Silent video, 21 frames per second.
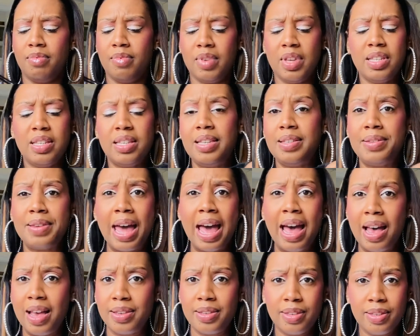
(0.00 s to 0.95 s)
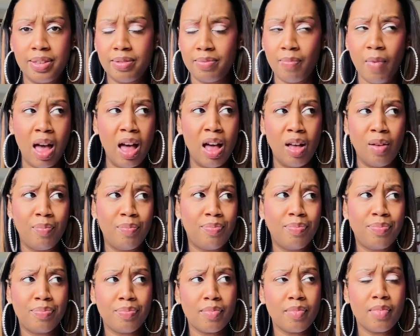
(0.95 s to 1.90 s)
This is not a, um,
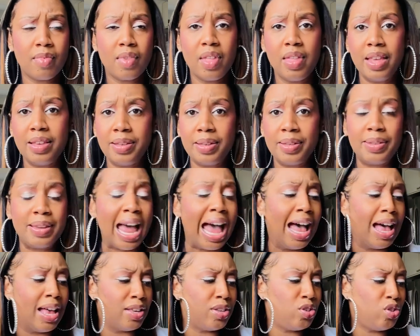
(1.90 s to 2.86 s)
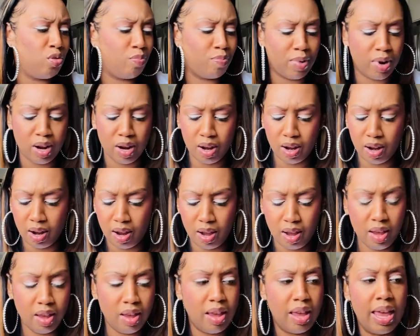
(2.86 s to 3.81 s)
this is not a super
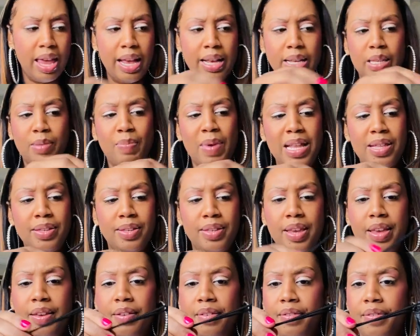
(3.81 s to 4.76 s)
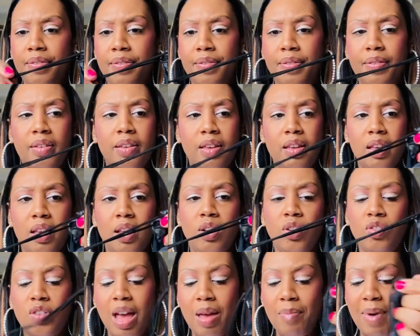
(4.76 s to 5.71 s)
expensive
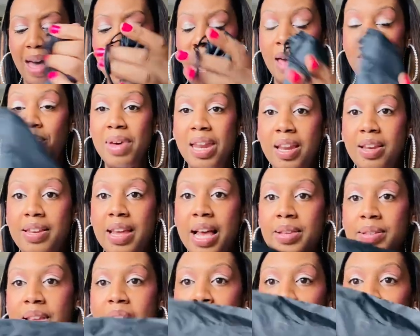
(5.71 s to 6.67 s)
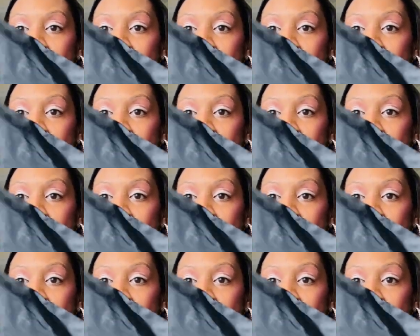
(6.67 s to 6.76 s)
tripod, but it does come